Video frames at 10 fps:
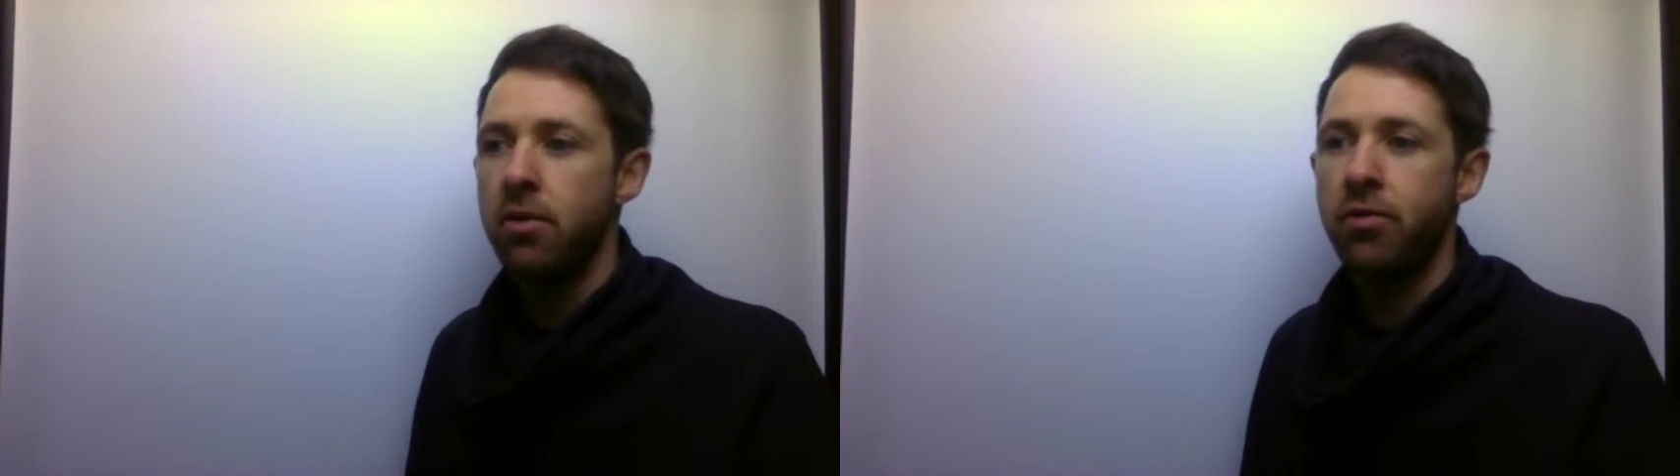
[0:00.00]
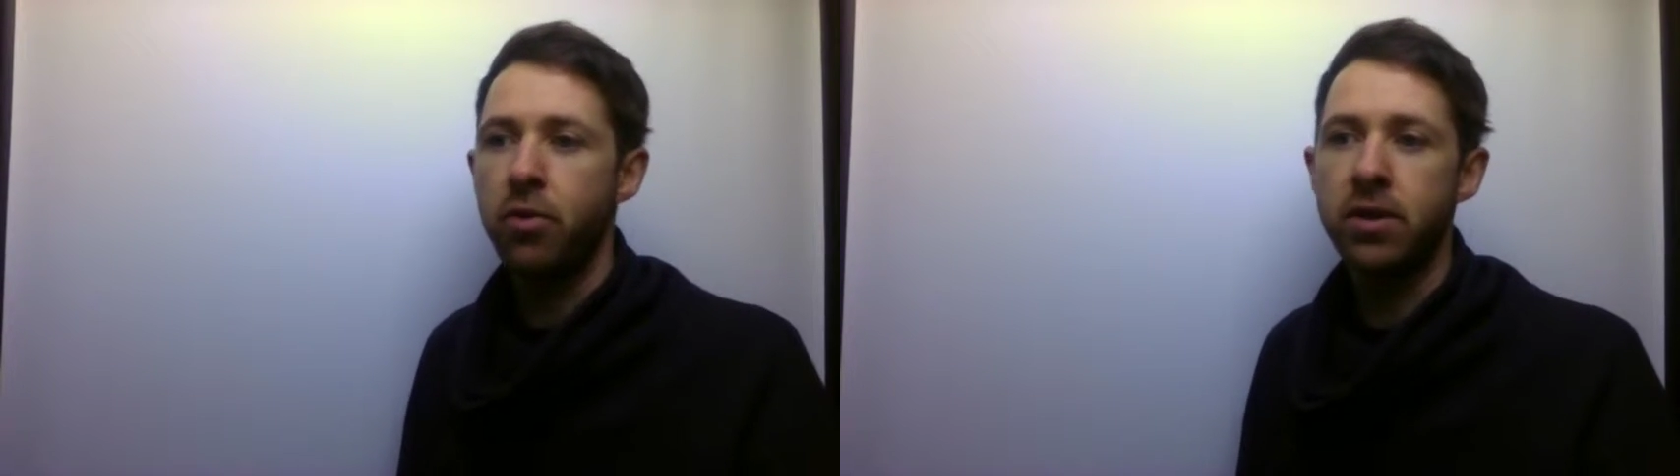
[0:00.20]

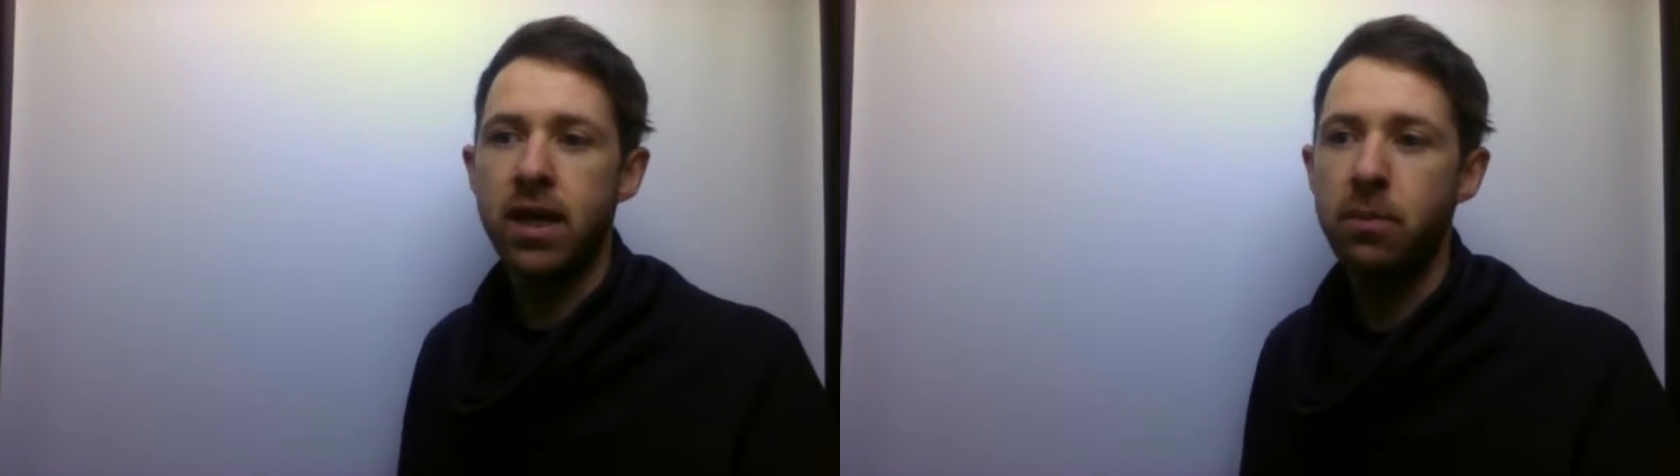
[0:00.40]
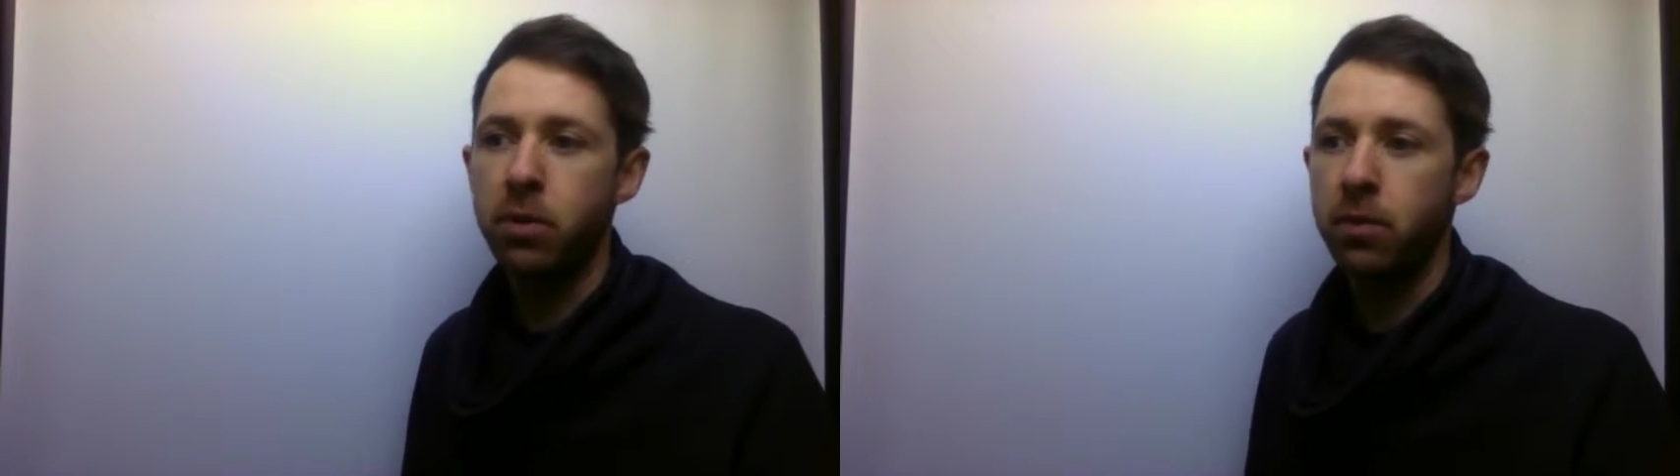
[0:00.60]
For
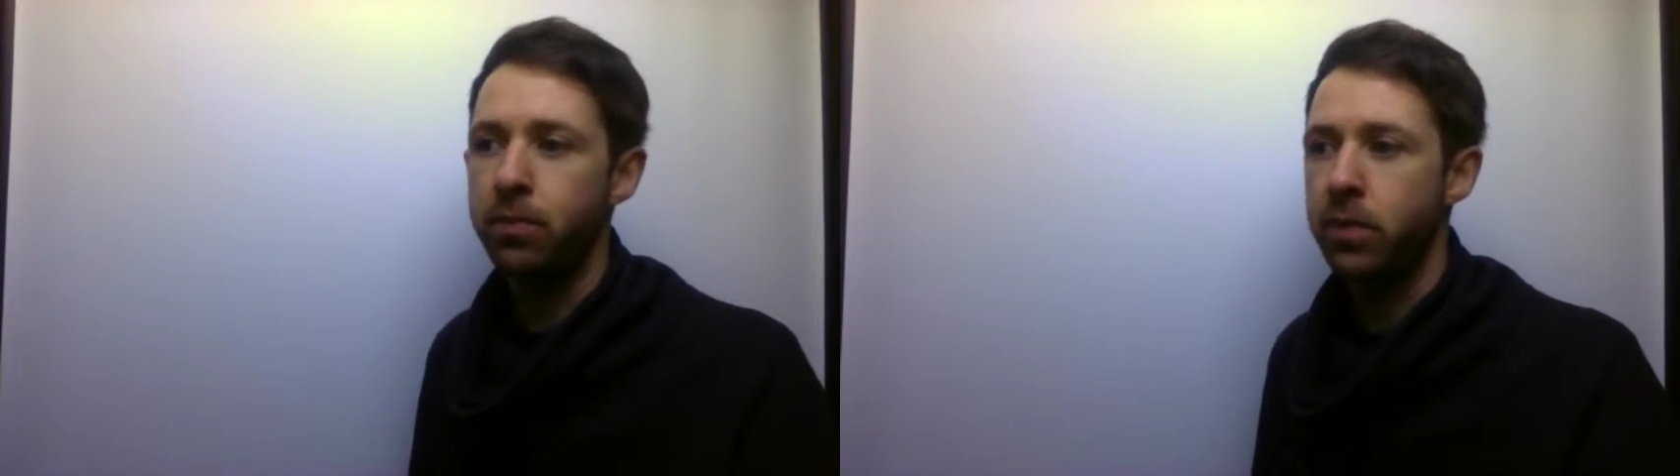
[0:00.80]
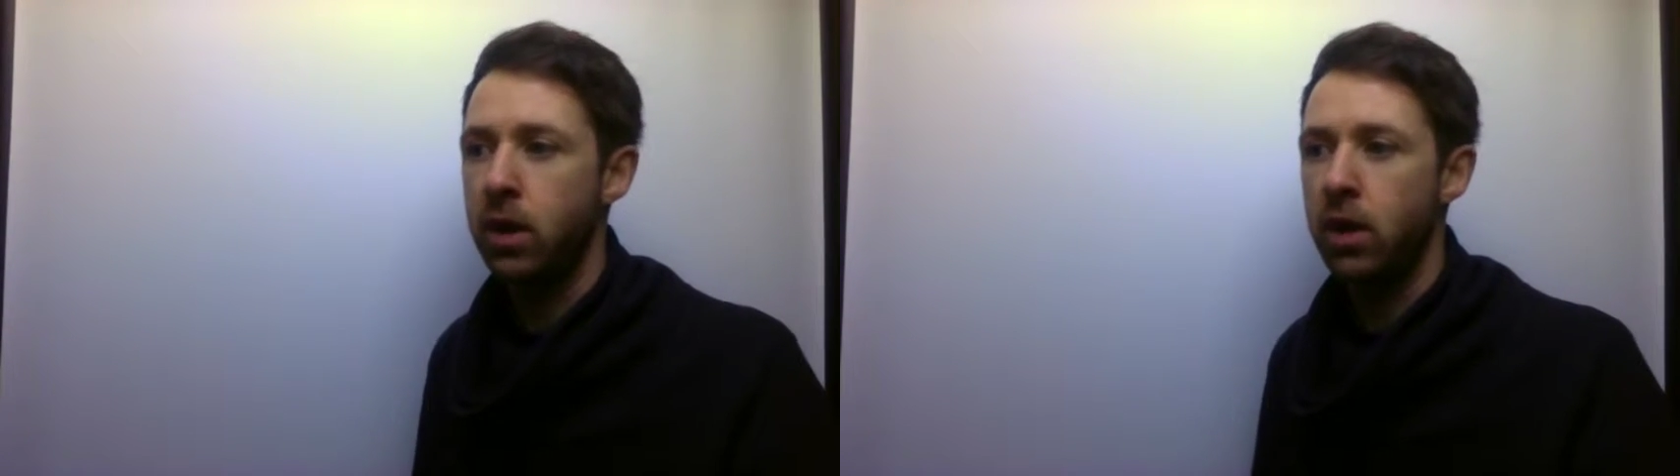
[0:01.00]
example,
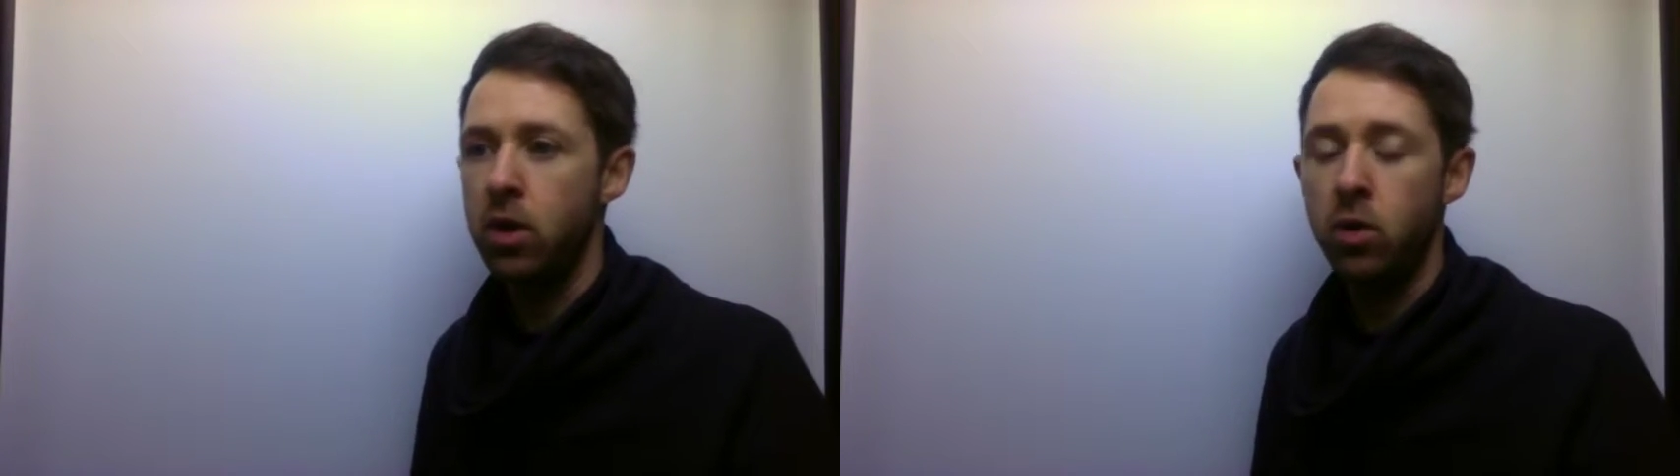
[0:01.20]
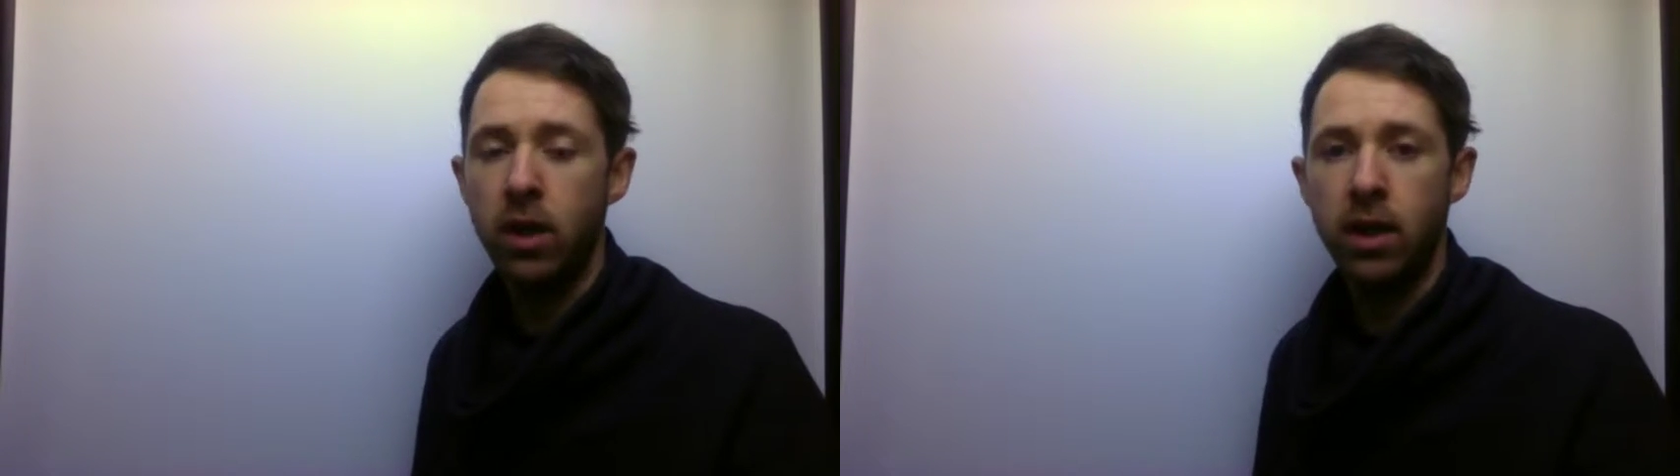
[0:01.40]

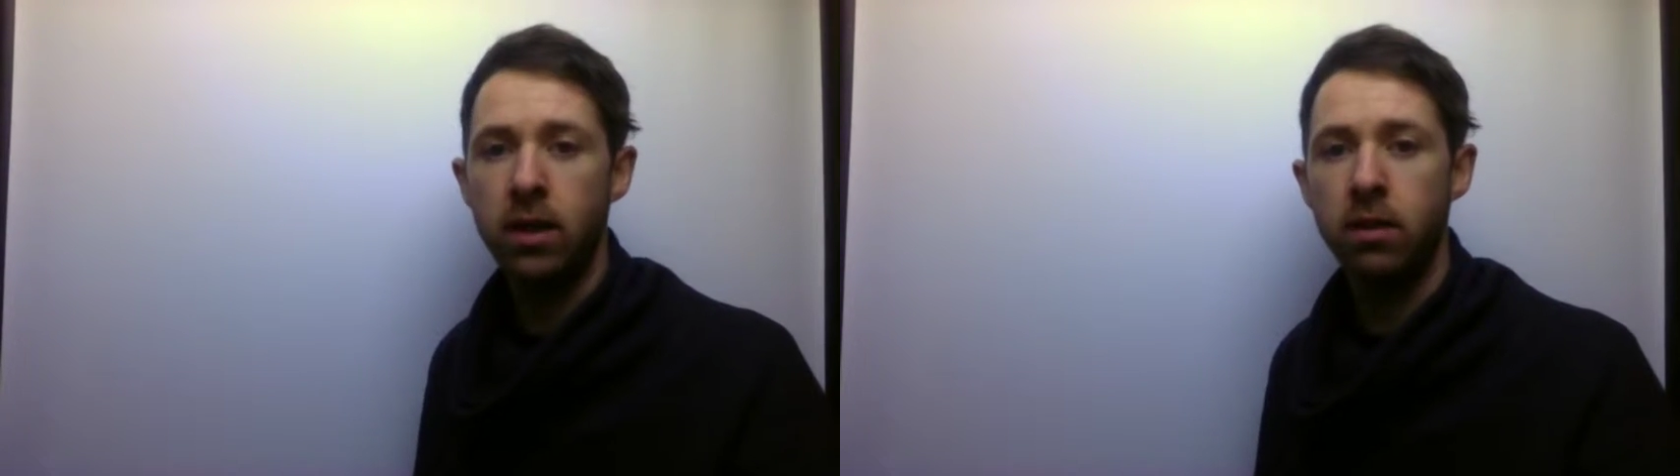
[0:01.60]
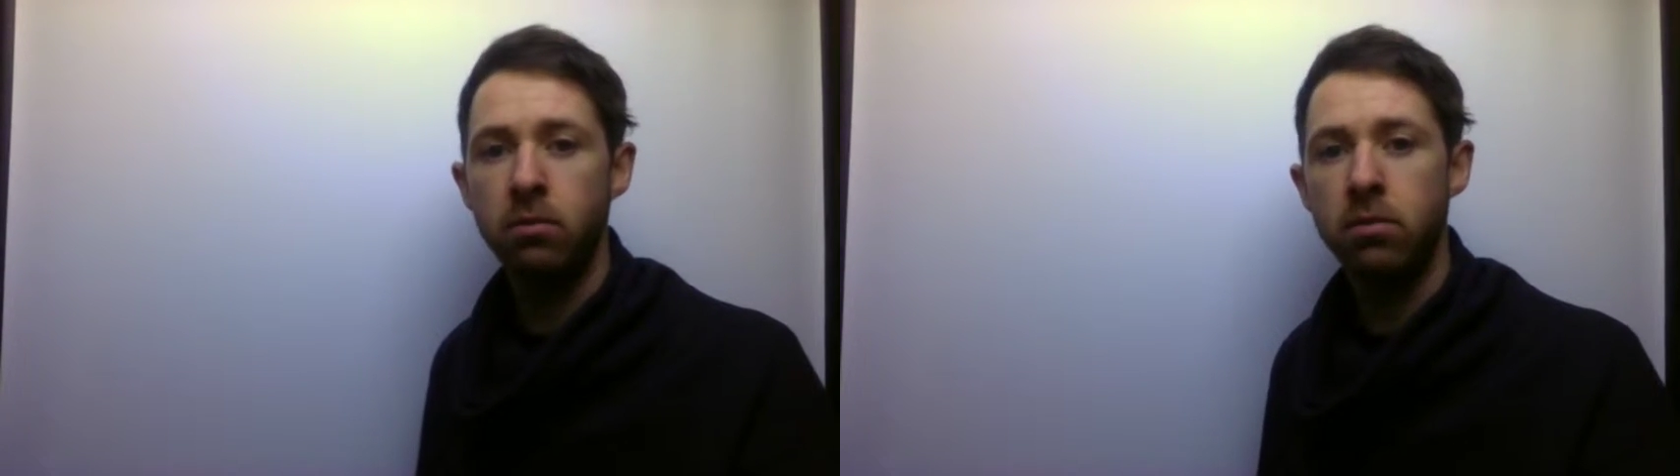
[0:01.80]
you
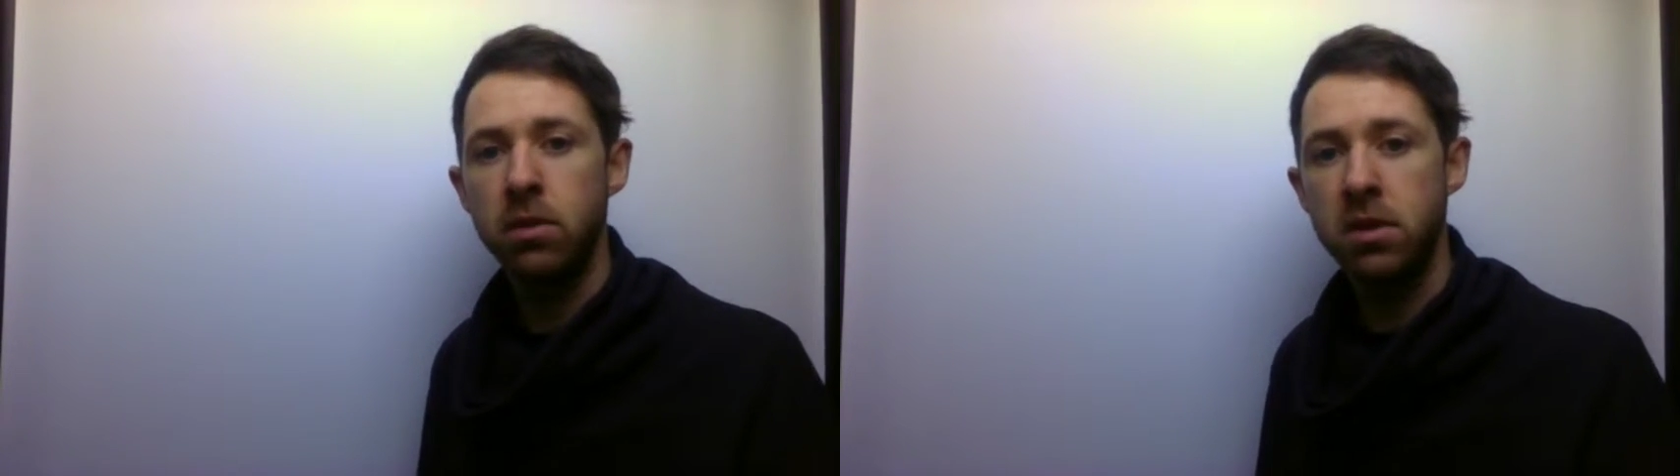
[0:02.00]
can